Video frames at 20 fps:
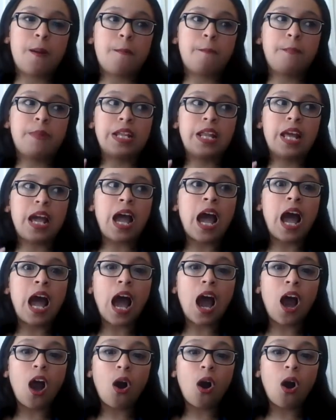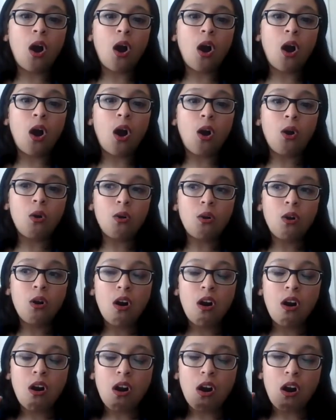But how
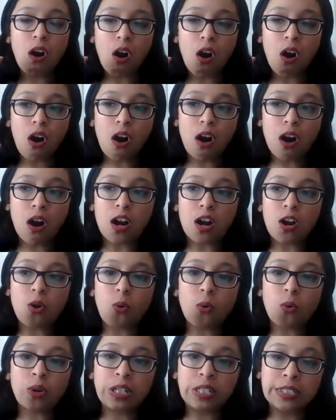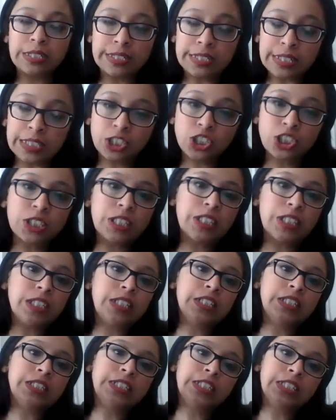are
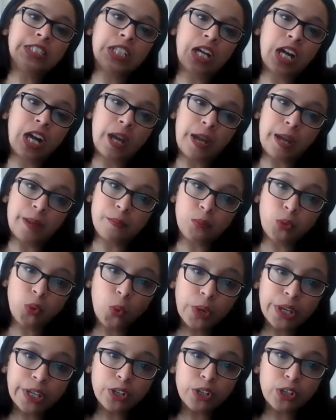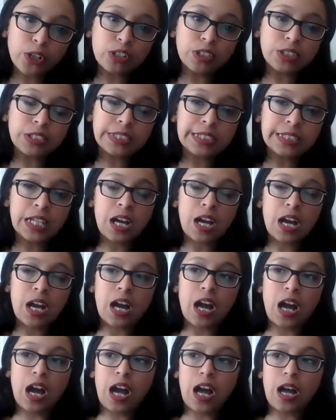organizations, employers,
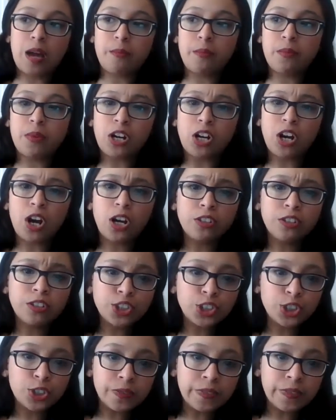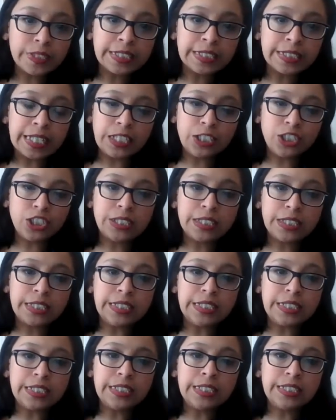other service
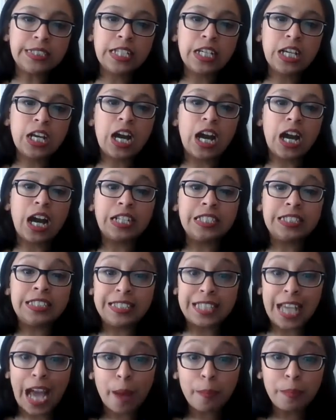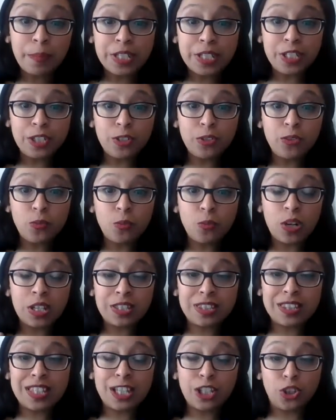agencies adapting what
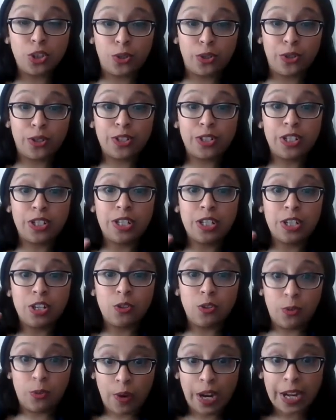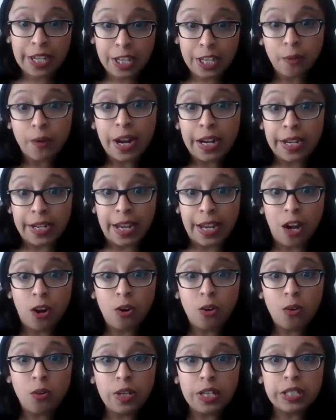they learn right here, right
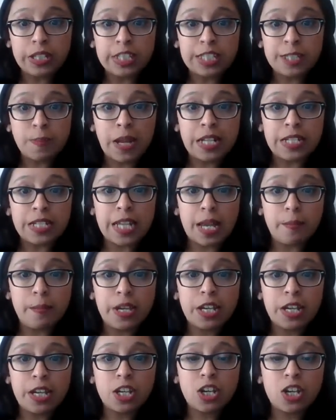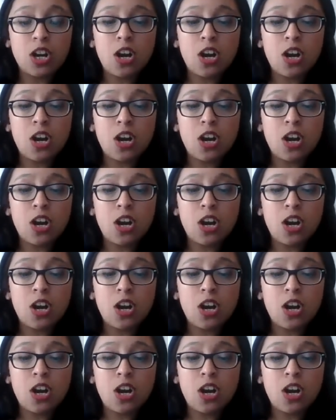now in this pandemic